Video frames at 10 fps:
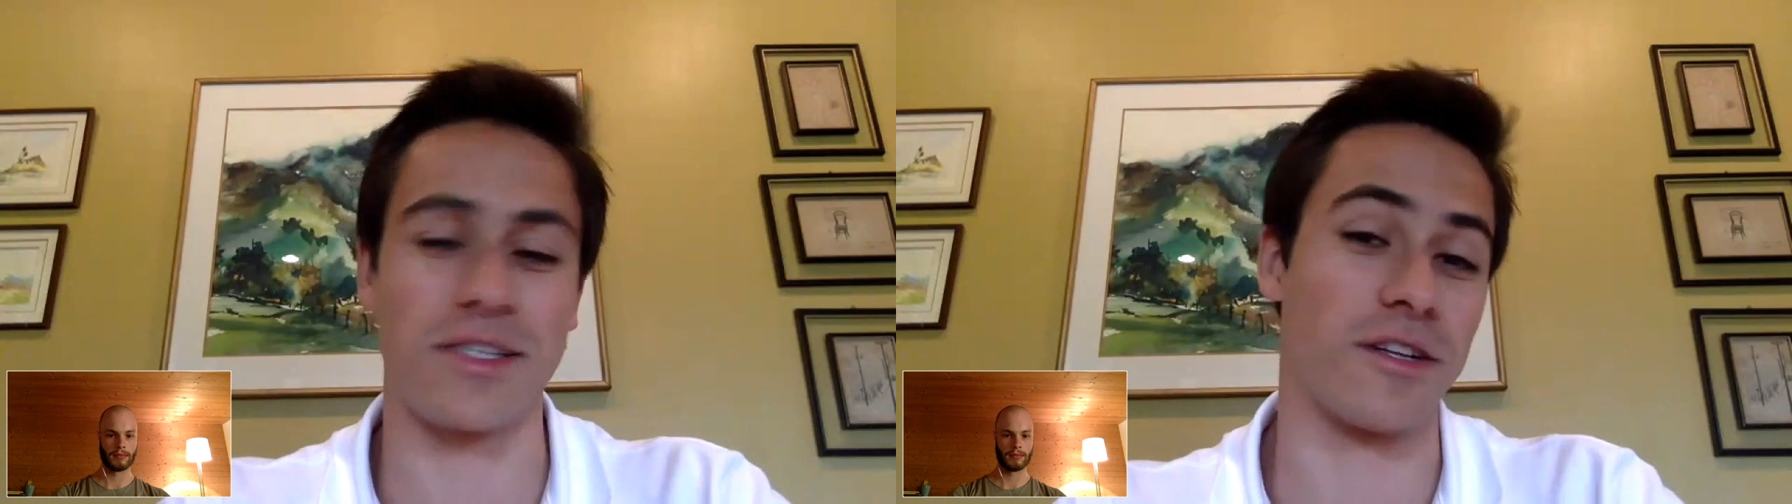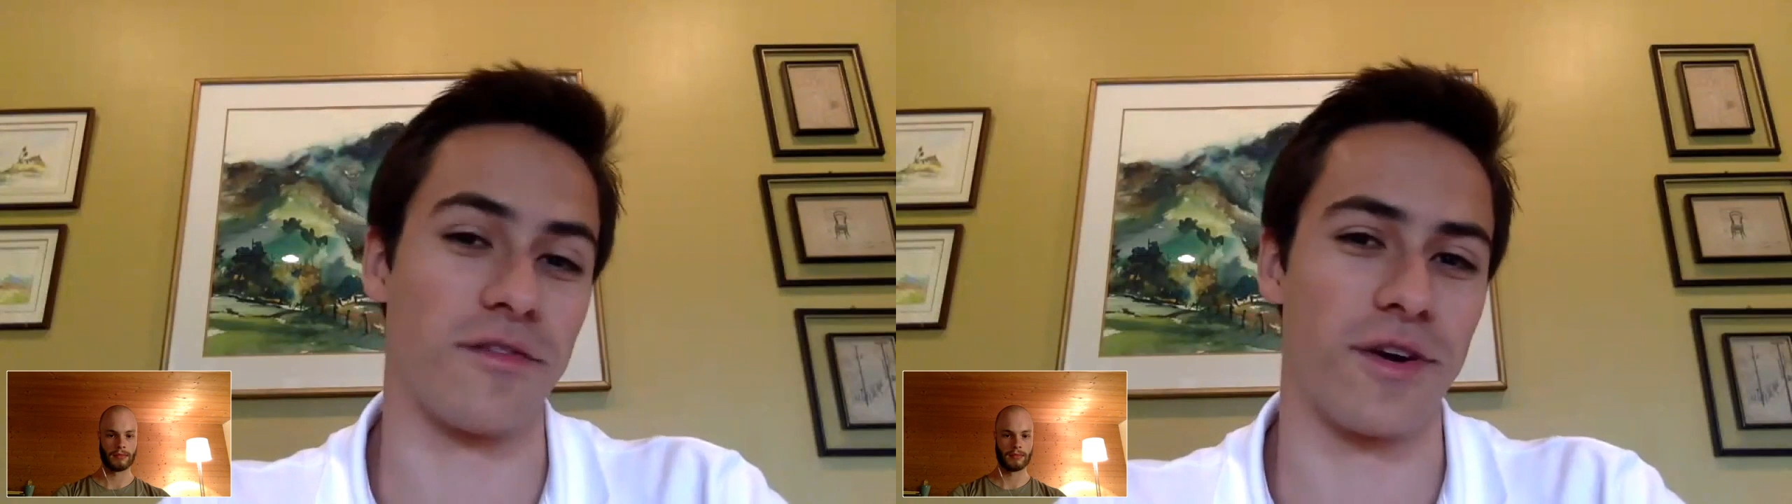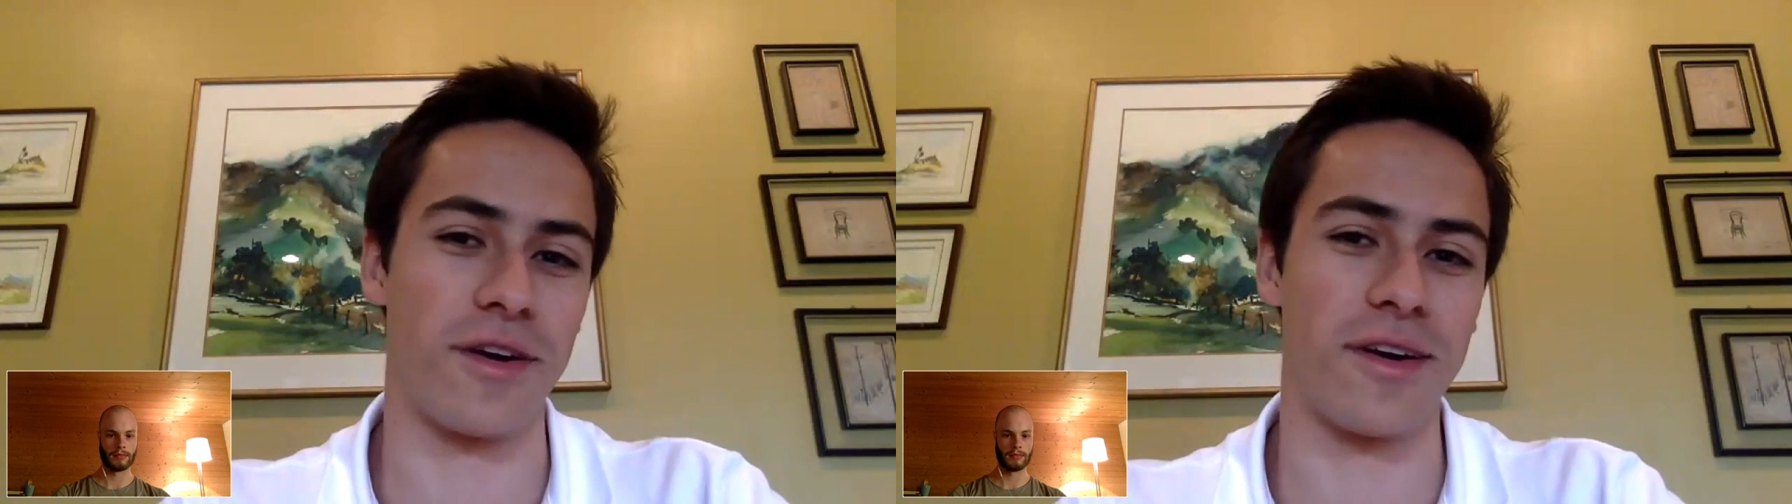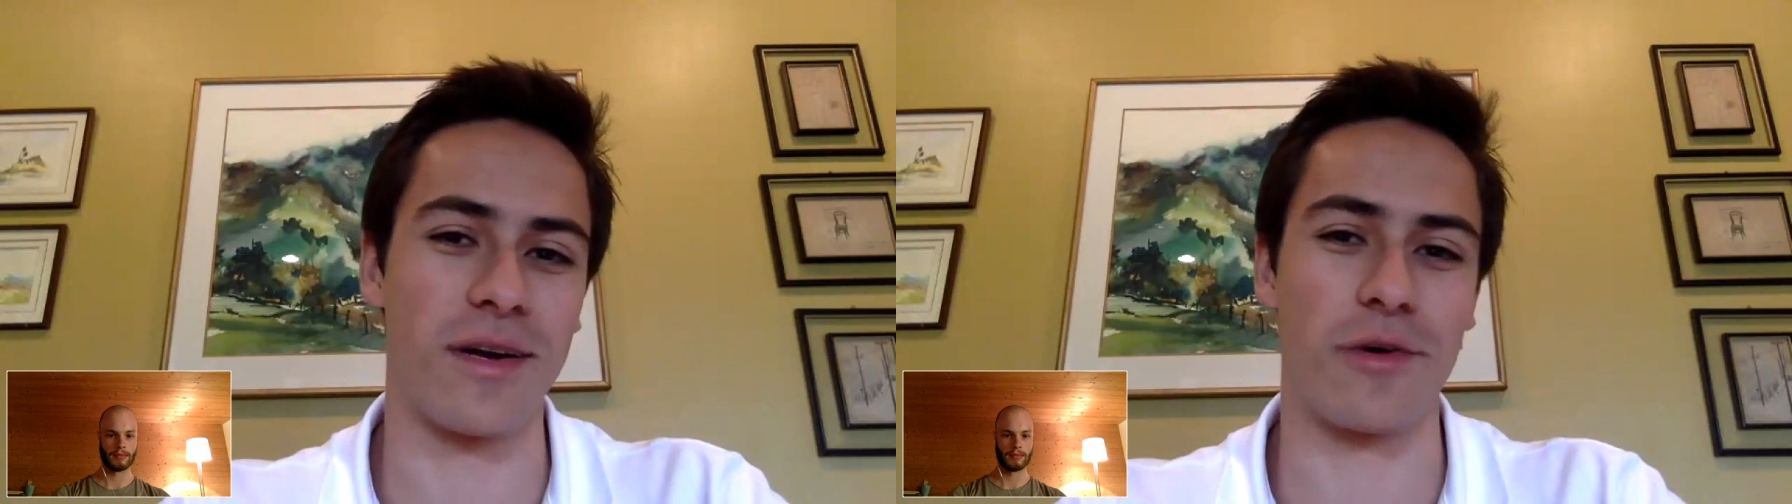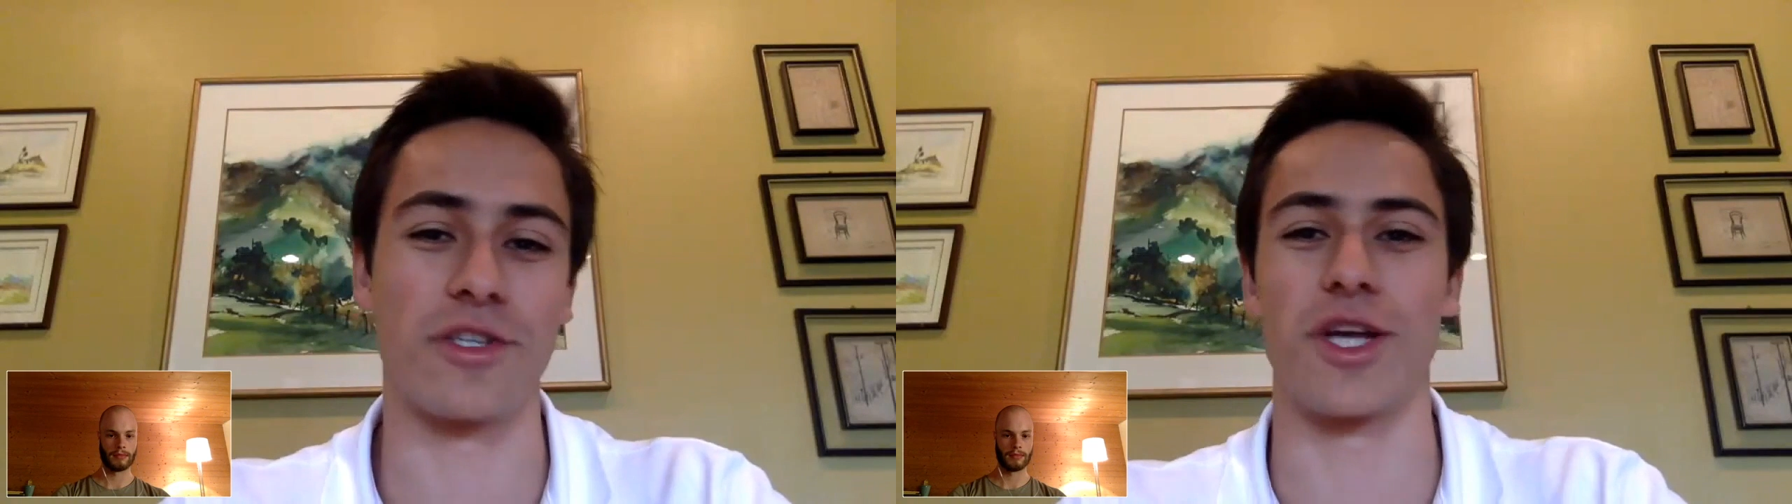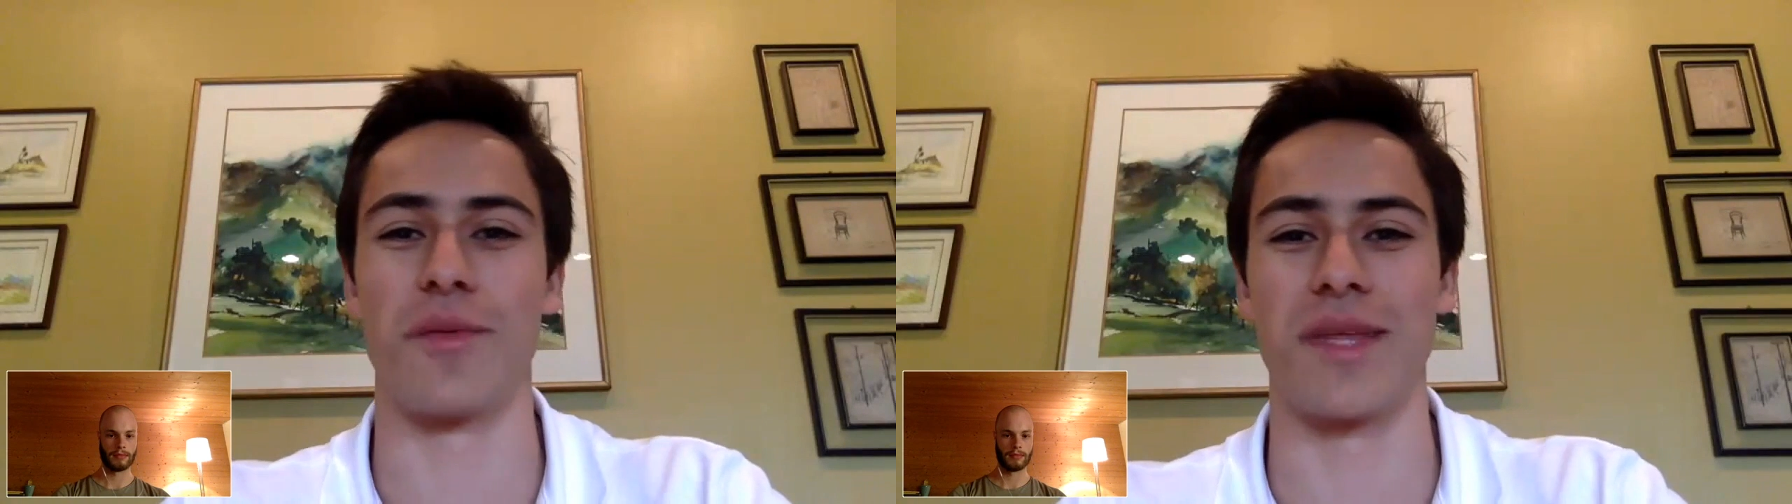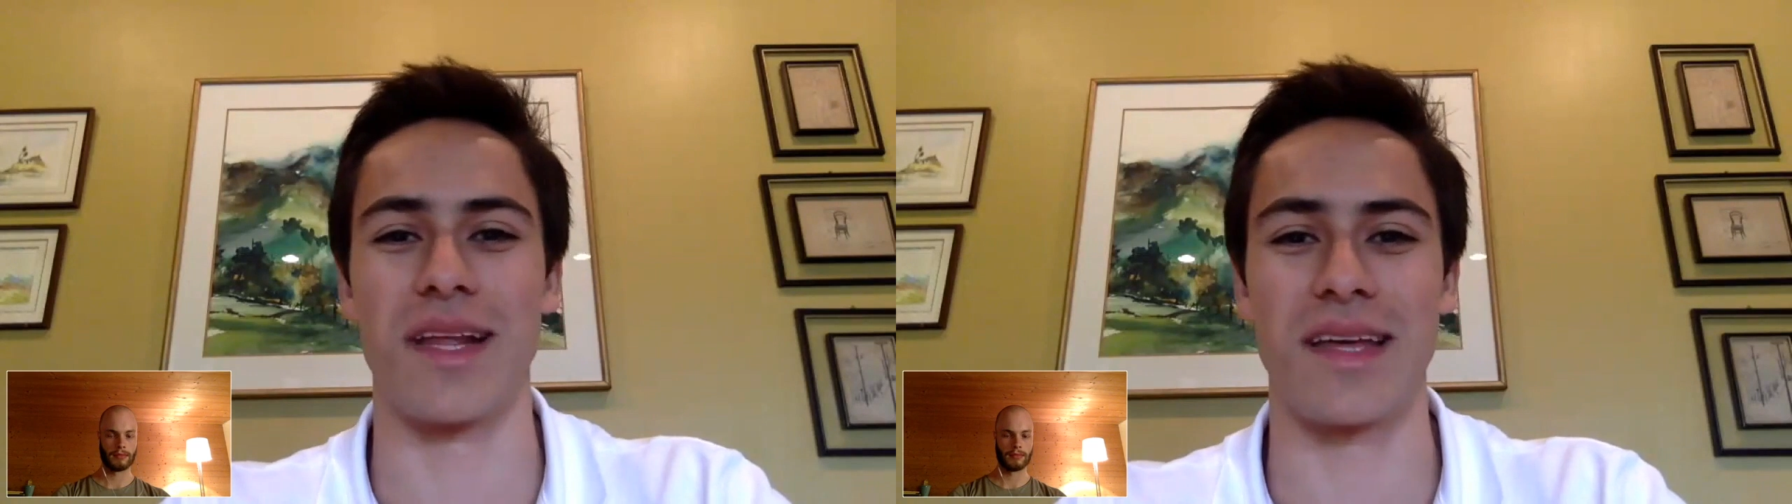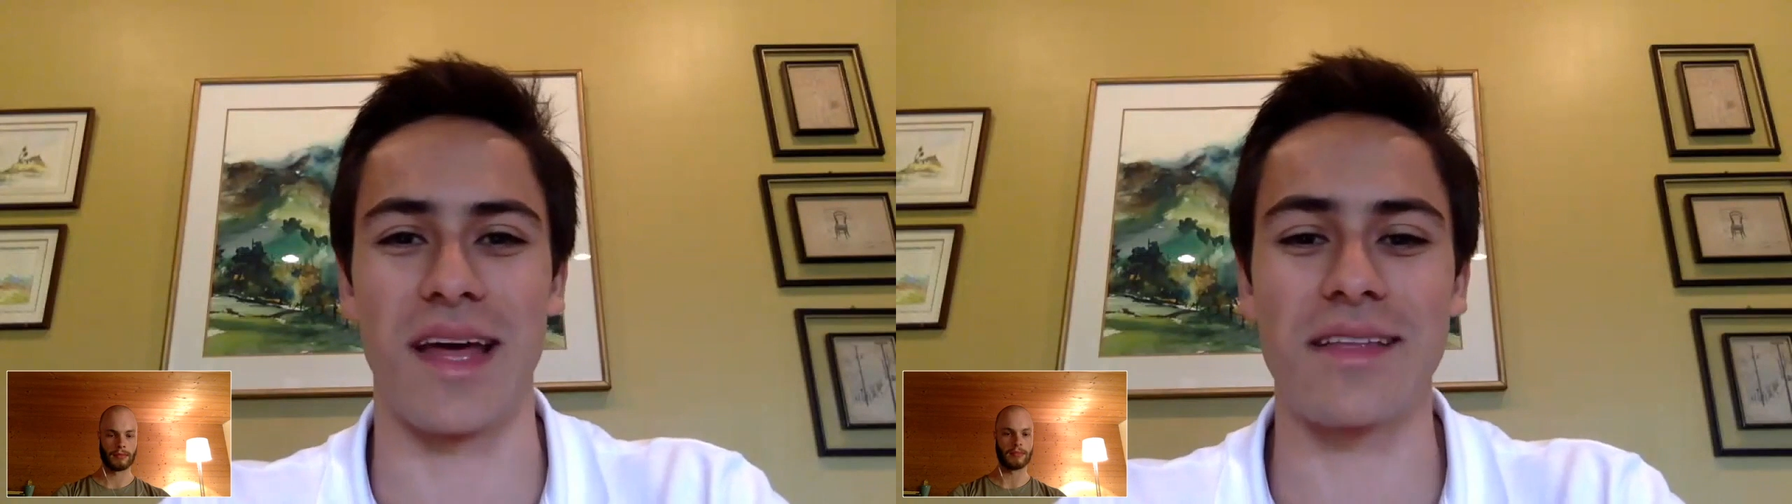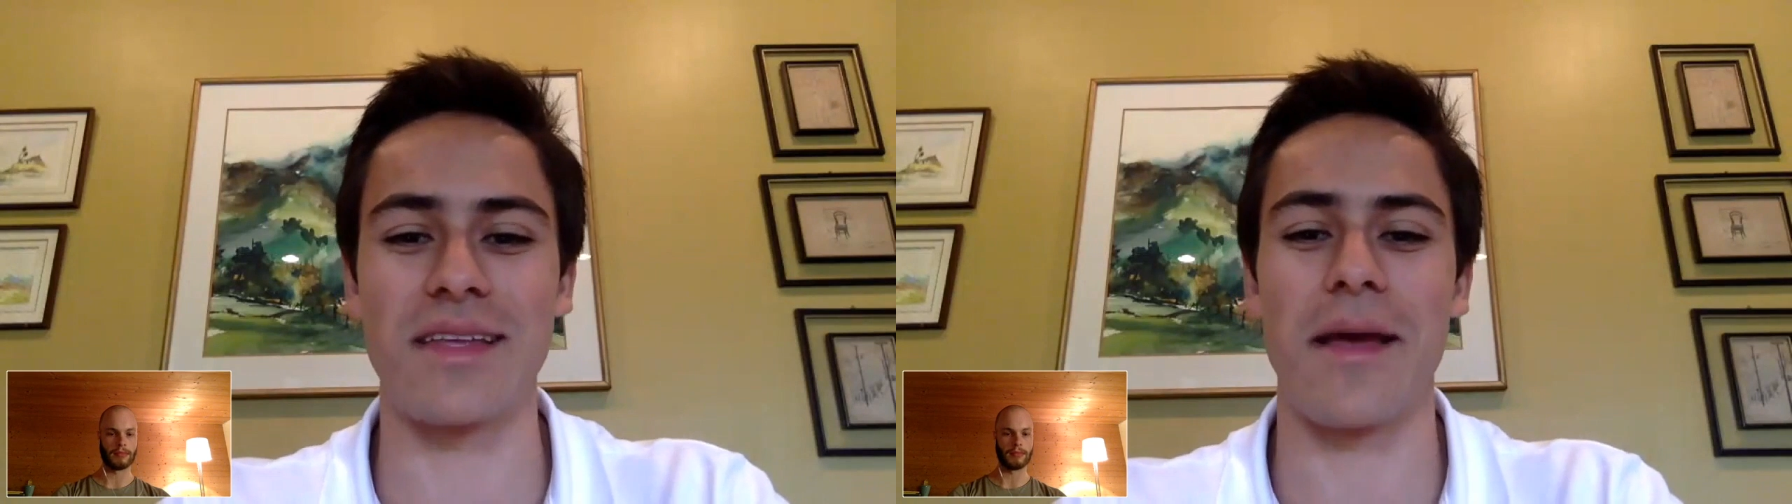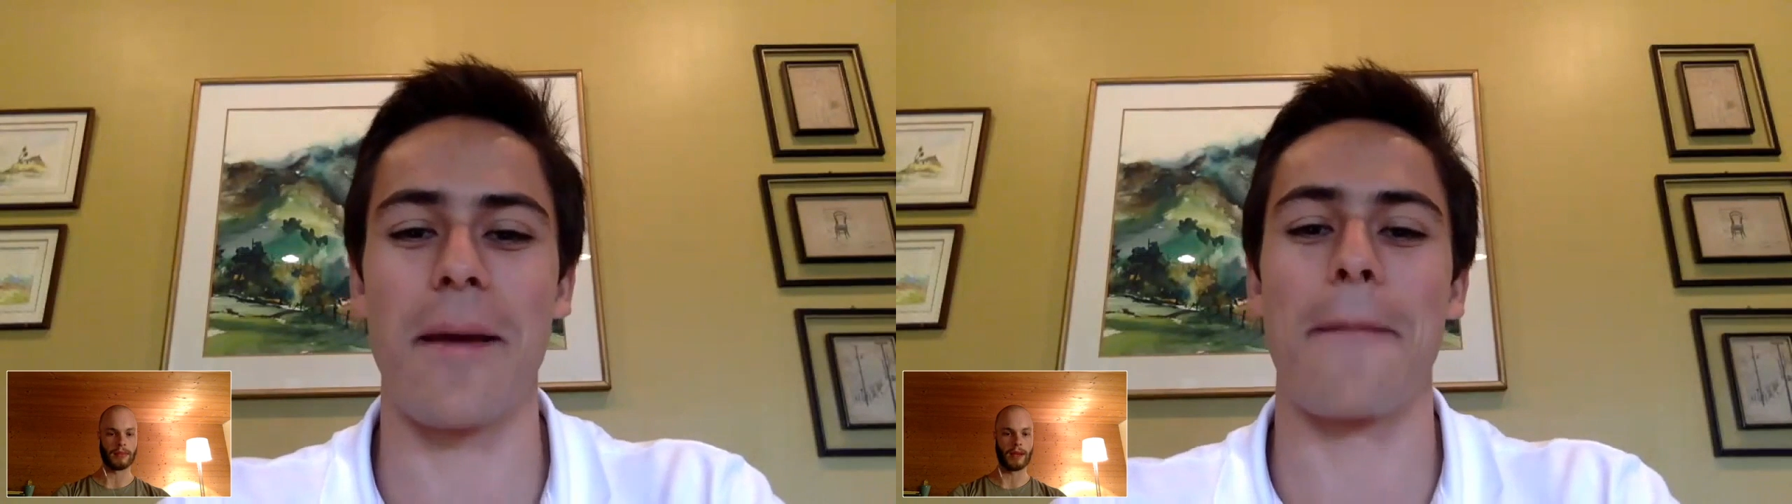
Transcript: necklace silver or something like